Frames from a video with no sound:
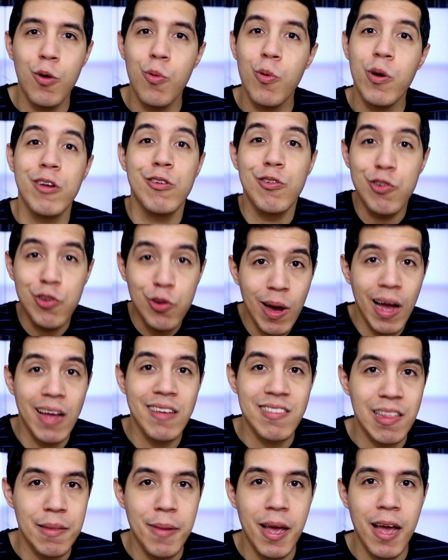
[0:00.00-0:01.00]
where you do
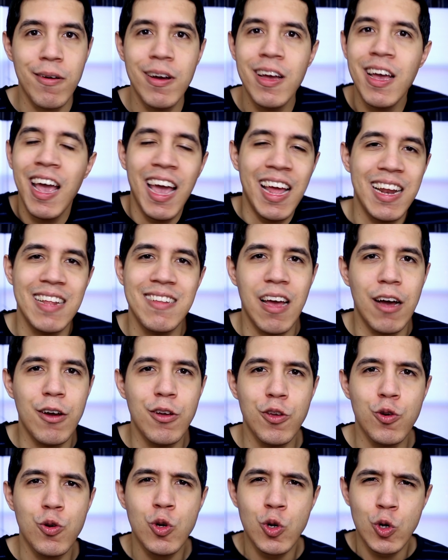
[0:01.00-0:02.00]
ask them out and they
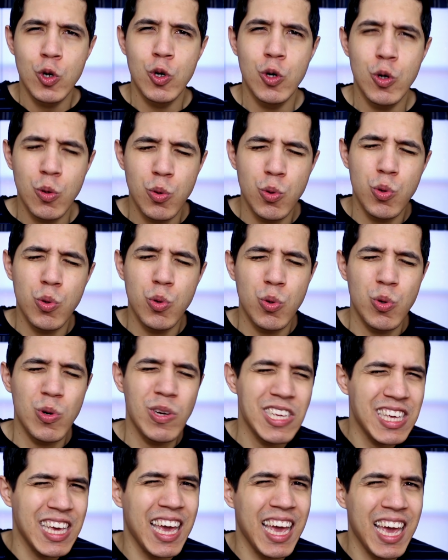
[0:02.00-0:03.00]
tell you,
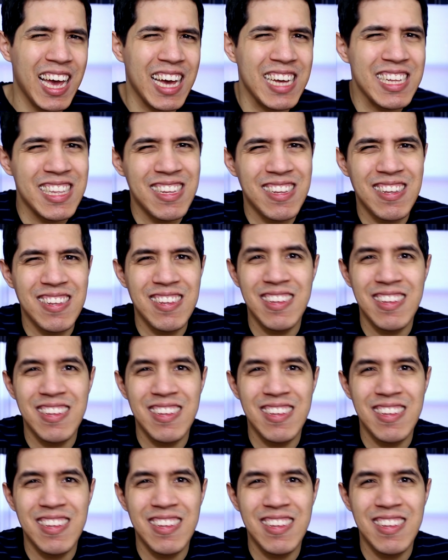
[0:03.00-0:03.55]
ooh, yeah,